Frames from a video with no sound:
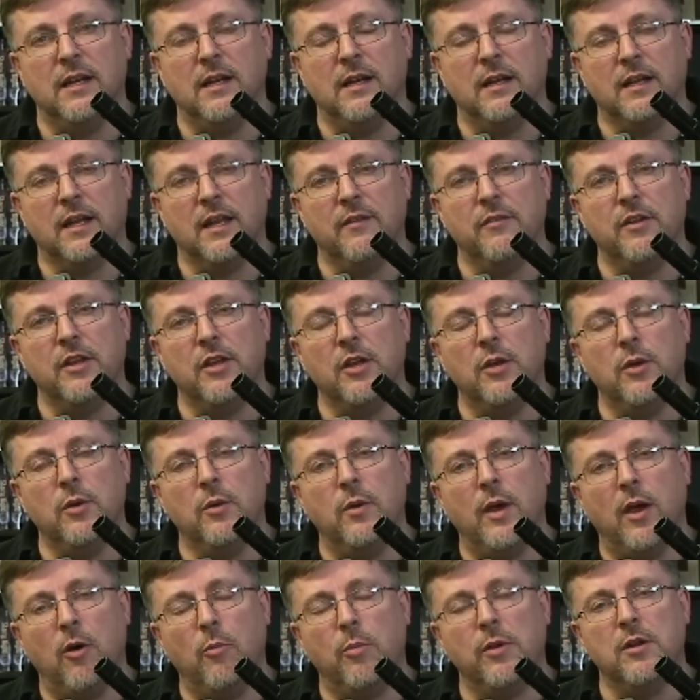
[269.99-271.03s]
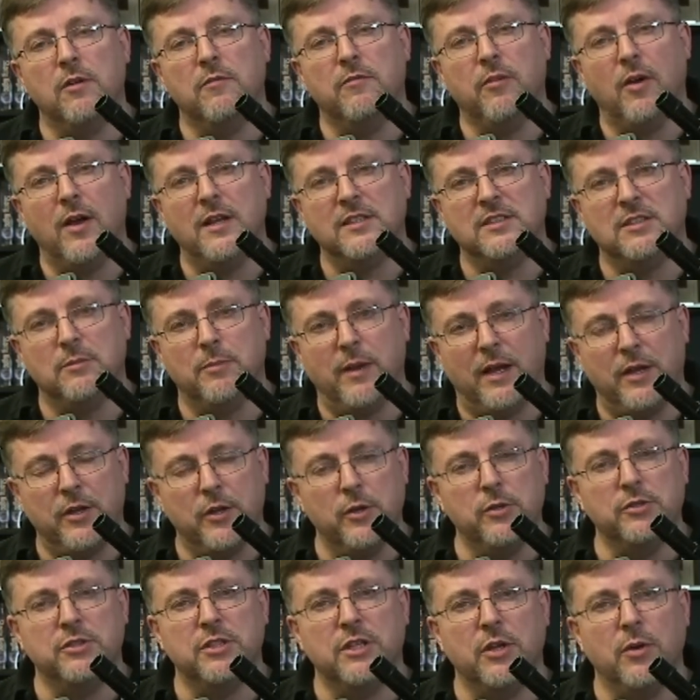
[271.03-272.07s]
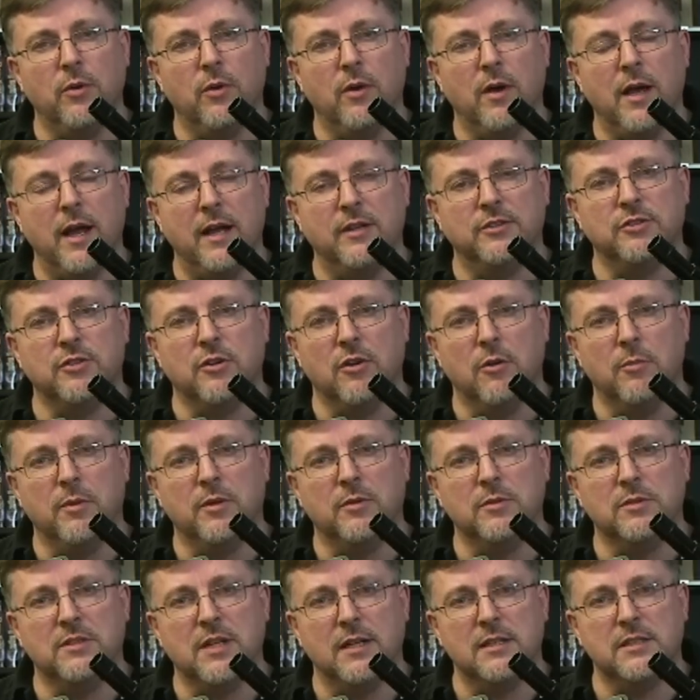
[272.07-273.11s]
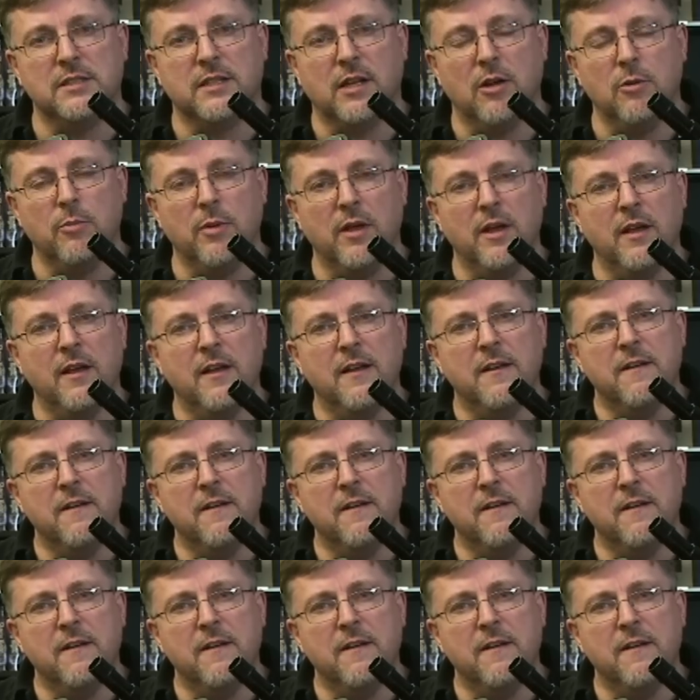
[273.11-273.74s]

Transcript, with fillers: uh, giving you help and advice about using your astronomical telescope,